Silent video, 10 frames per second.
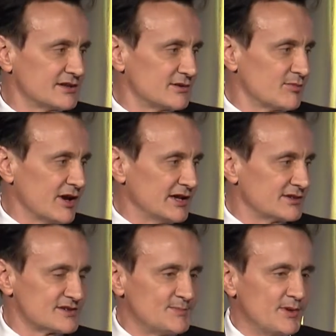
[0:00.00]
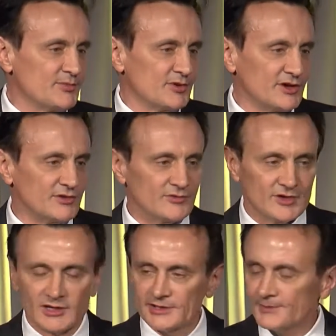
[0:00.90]
and the brightest people in the
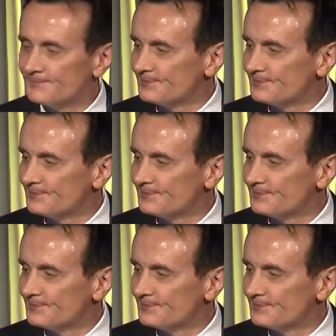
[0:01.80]
world.